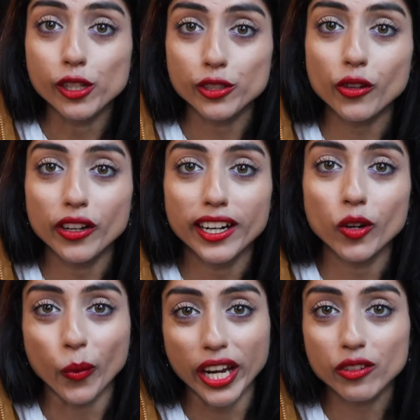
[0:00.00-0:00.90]
Also on
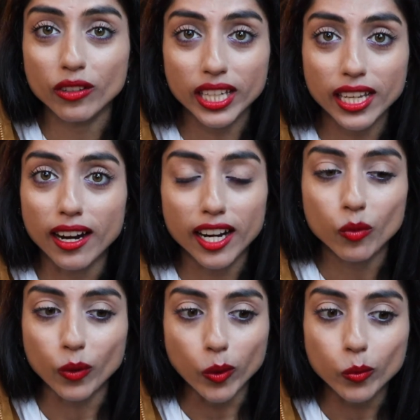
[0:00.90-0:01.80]
our way to
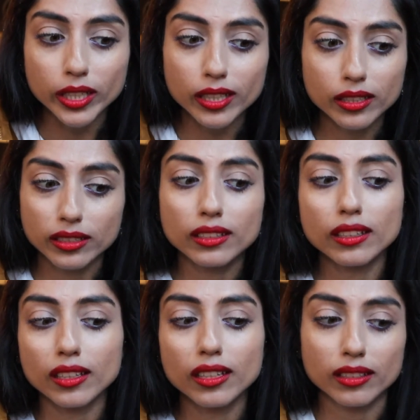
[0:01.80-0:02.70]
DR, we were
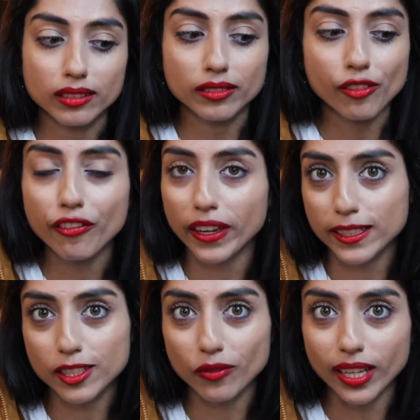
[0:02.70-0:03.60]

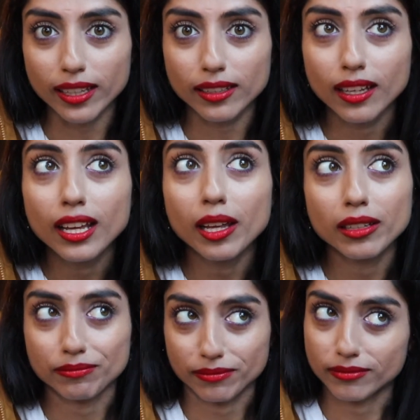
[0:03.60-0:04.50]
faced with
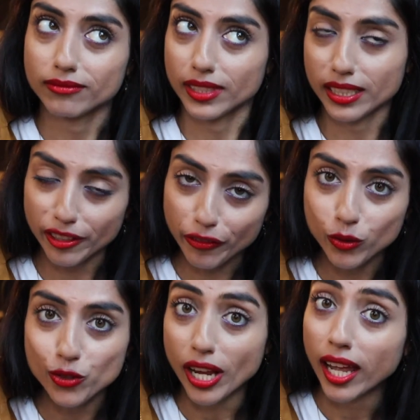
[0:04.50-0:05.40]
a
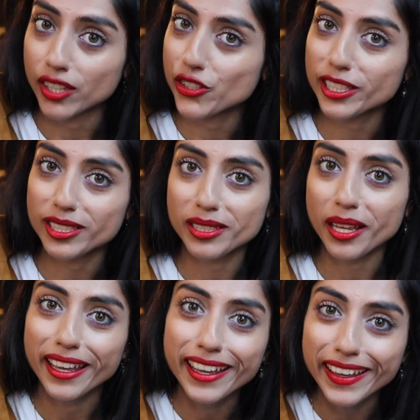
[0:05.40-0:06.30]
few challenges
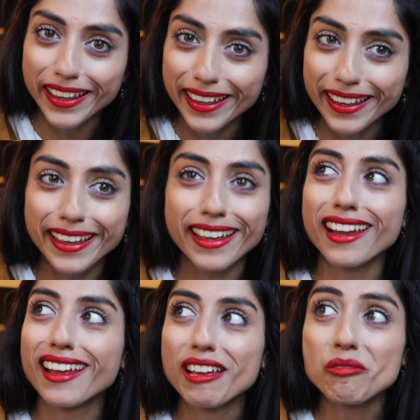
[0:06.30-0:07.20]

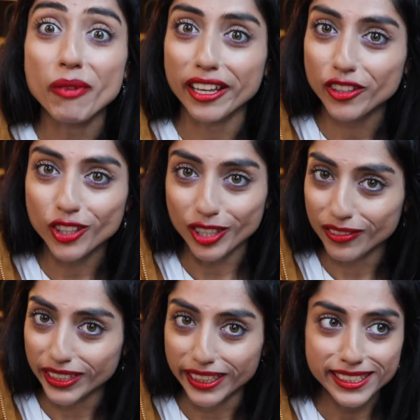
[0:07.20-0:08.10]
by the
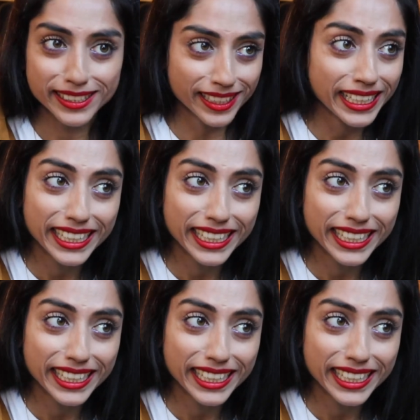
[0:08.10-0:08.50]
universe.